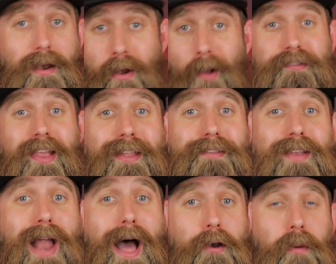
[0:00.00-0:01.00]
Now I say that's
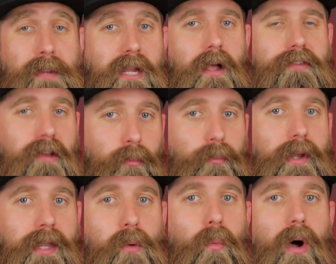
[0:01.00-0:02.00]
an honor because it
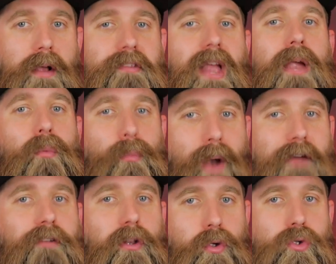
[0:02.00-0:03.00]
really was a
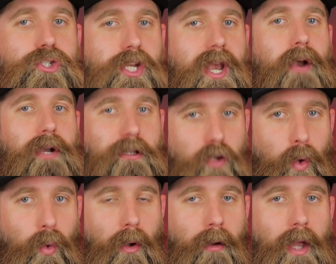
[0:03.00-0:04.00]
revolutionary
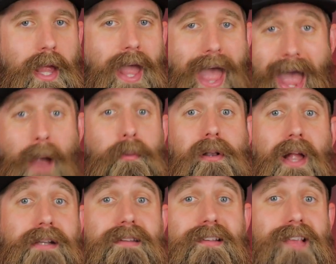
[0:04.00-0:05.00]
tool.
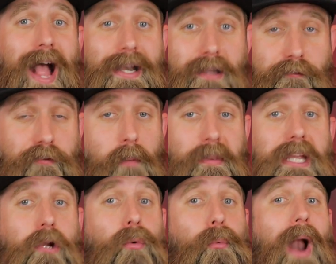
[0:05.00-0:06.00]
Aberlite designed it from
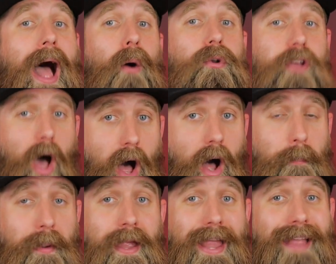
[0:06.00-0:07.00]
the ground
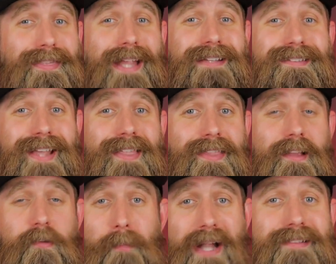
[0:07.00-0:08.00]
up, and they did
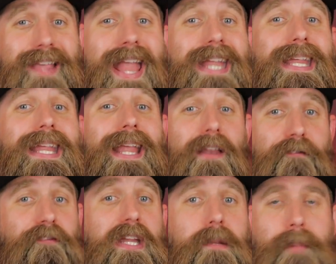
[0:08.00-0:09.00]
this by taking in
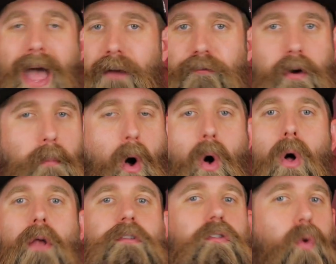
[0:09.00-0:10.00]
feedback from
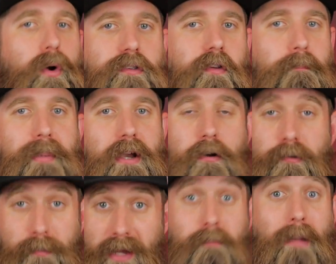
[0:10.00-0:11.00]
all sorts of
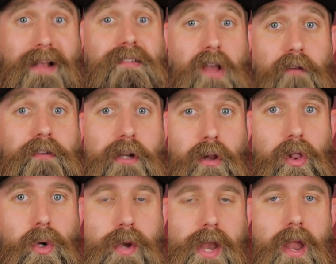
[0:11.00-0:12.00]
beardsmen, myself
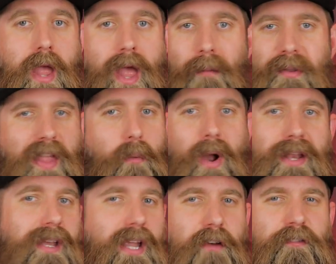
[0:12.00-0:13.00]
included. But they
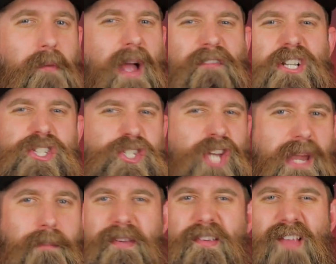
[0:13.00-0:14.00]
wanted to hear from every
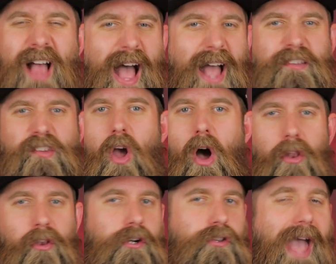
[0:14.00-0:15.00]
shape, size,
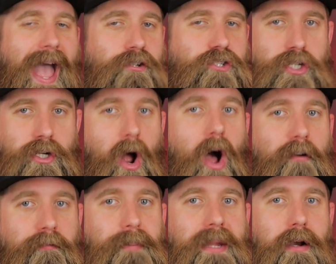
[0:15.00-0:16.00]
color, texture
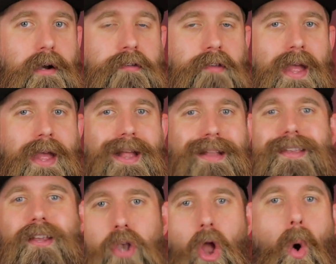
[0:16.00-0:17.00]
of beards
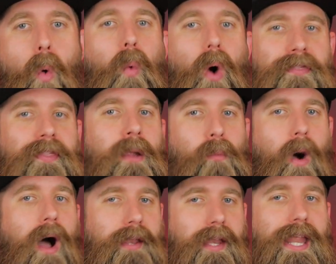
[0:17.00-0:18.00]
to know what they
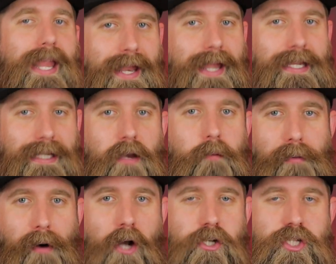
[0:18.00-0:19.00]
wanted in a heated
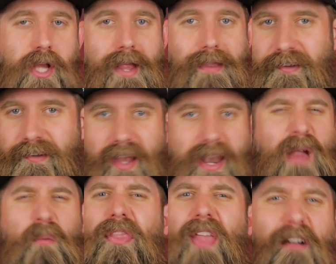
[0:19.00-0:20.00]
brush. They said,
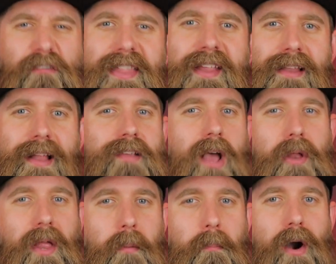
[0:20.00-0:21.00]
hey, with everything that's out
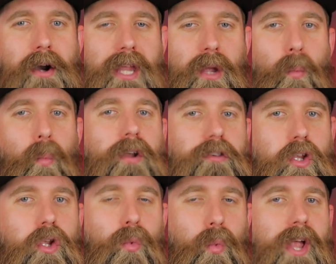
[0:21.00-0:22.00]
on the market, what do
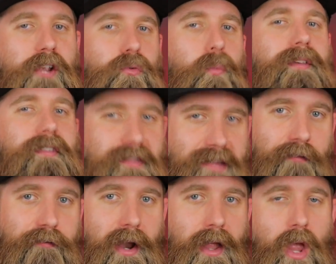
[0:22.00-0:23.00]
you wish was
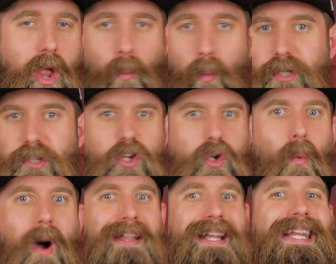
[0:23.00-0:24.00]
different? What do you
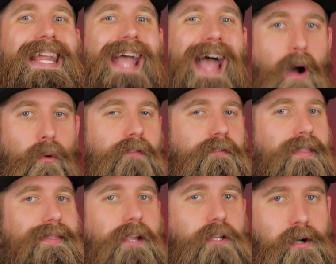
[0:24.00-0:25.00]
want to get out of
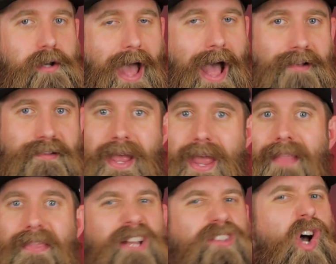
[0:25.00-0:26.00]
it that you're not?
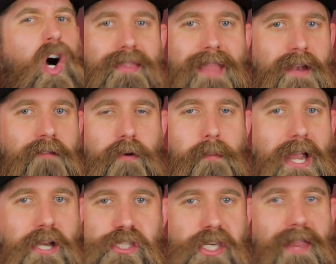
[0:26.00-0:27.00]
And they took that
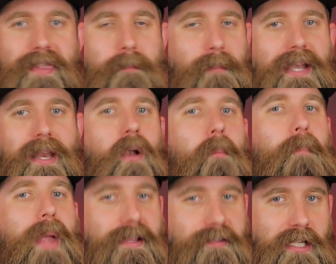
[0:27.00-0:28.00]
information and they made an
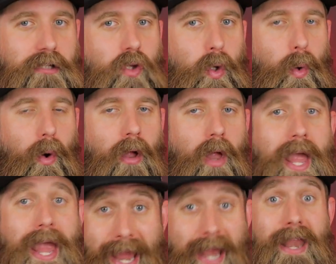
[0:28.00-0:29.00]
amazing tool.
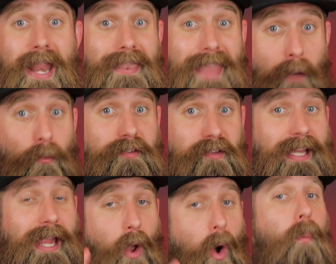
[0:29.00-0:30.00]
And, and that was,
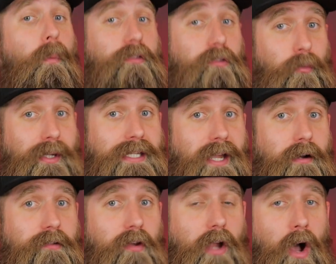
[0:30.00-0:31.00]
again, almost three
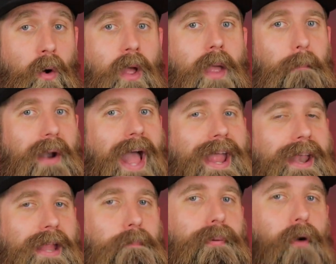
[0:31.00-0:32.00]
years ago, but I
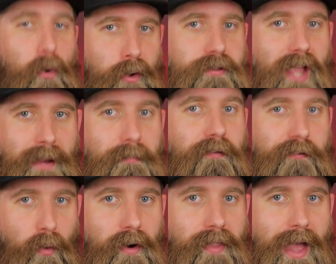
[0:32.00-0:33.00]
had a prototype
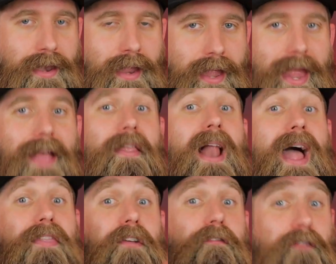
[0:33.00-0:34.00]
before then, and then I
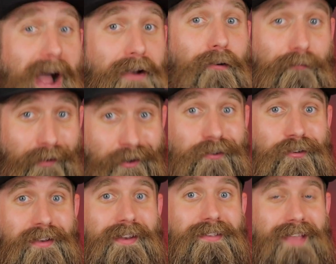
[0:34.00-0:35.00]
had the final
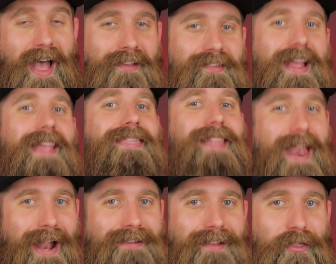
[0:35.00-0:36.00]
version to test, and
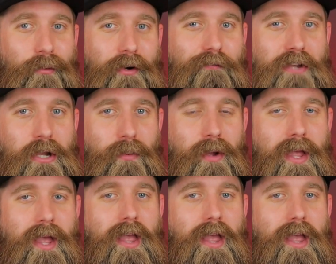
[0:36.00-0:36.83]
then I did the review.